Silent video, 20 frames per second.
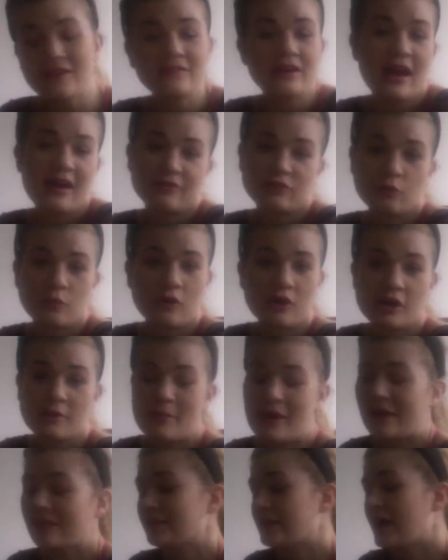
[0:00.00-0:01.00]
have to worry
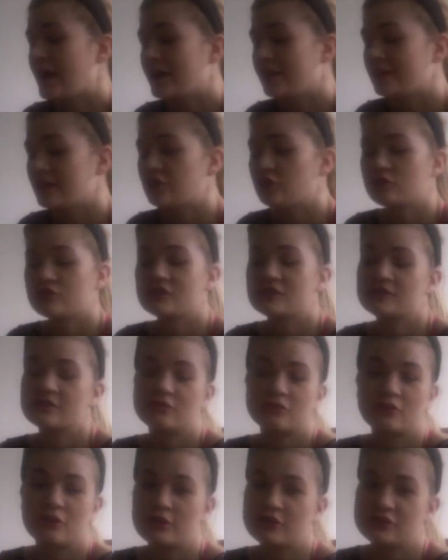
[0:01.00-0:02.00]
about that, and then you can still
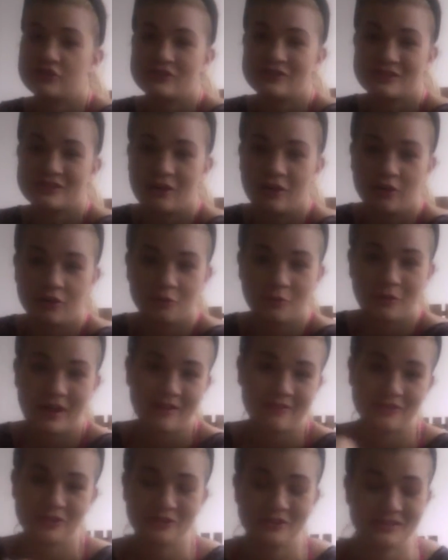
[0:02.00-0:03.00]
go to the salon or
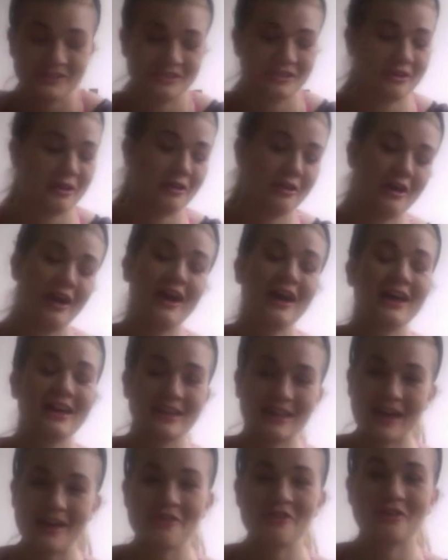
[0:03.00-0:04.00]
wherever you need to go,
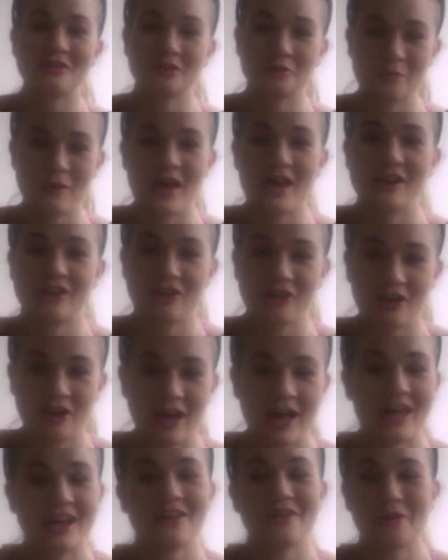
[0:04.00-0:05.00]
get your little pedicure,
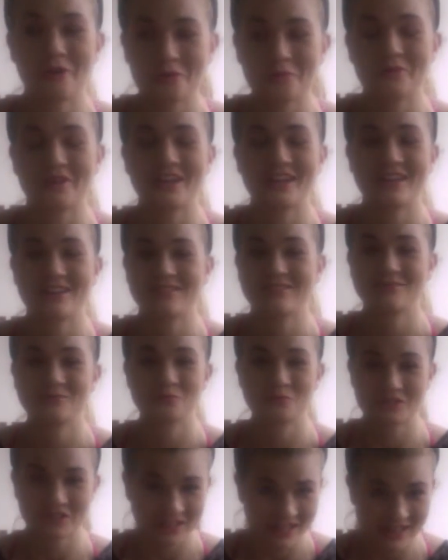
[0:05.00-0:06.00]
and nobody
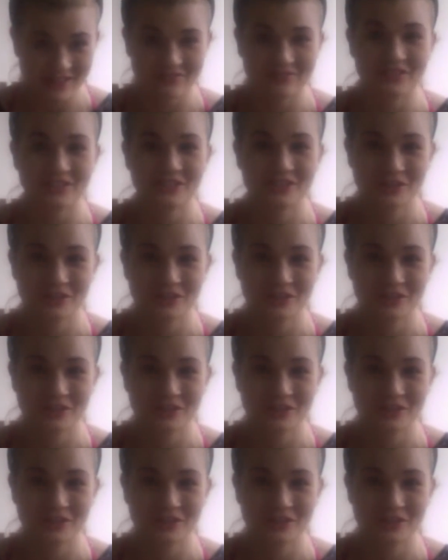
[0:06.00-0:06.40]
will even